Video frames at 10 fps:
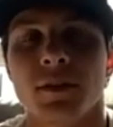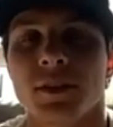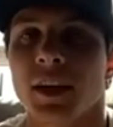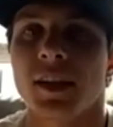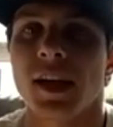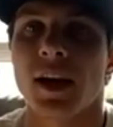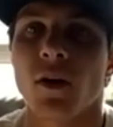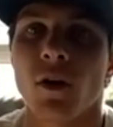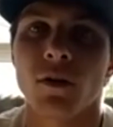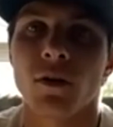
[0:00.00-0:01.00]
to get that
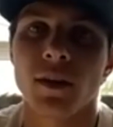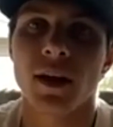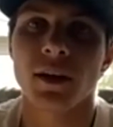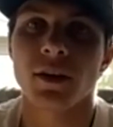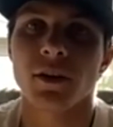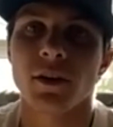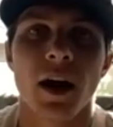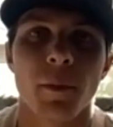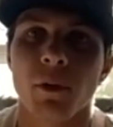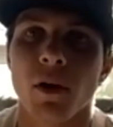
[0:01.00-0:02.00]
call that year,
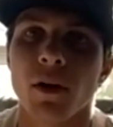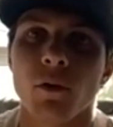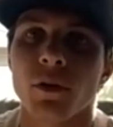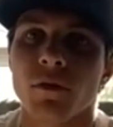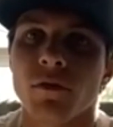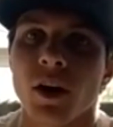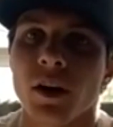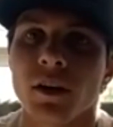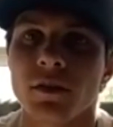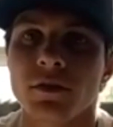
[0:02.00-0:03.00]
I probably wouldn't have done
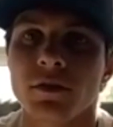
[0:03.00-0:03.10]
it